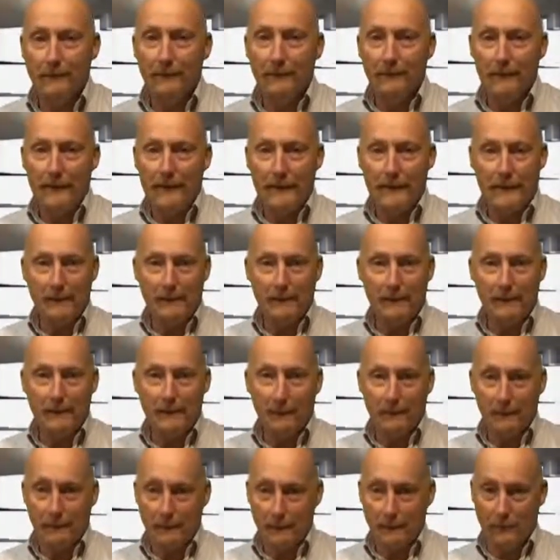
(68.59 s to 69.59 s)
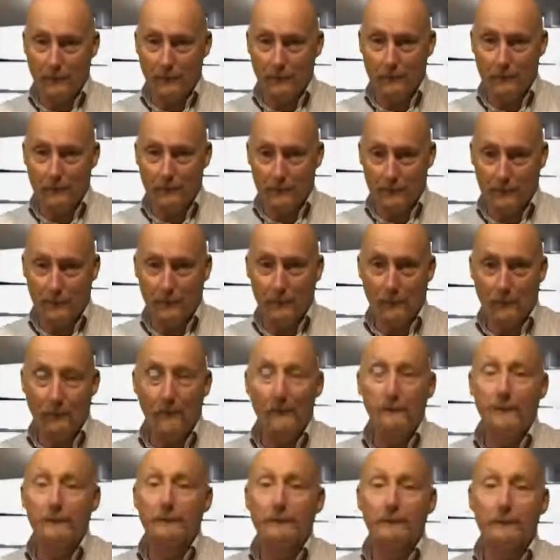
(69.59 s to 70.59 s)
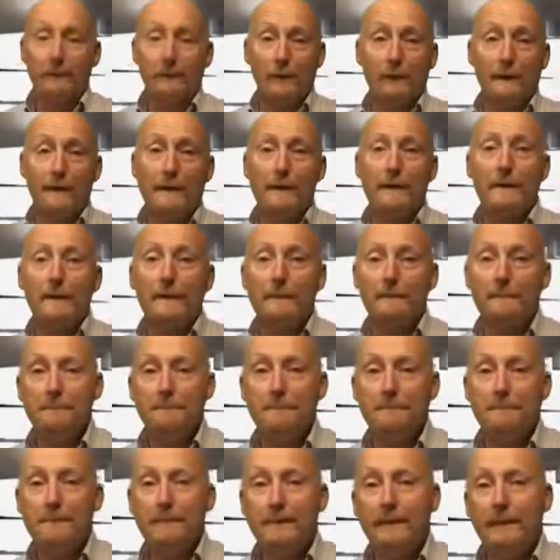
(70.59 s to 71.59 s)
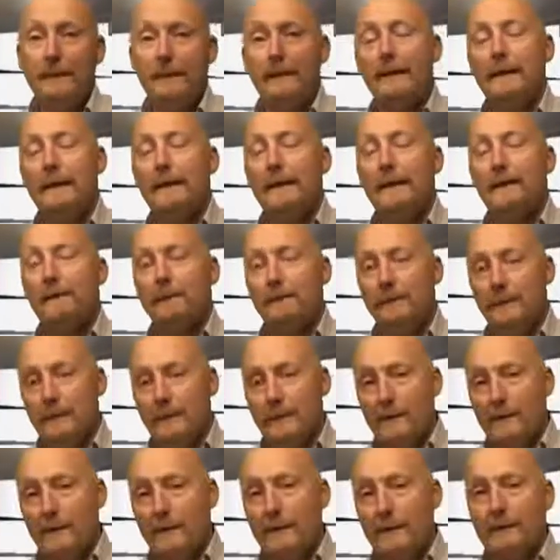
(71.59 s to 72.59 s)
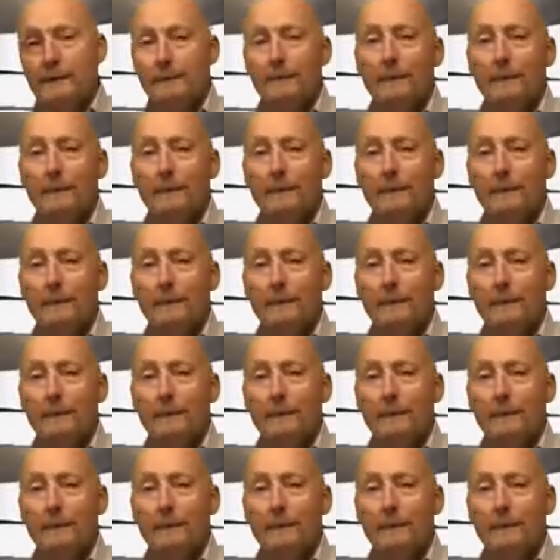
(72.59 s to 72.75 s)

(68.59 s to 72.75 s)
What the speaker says: either from a book or from online. The first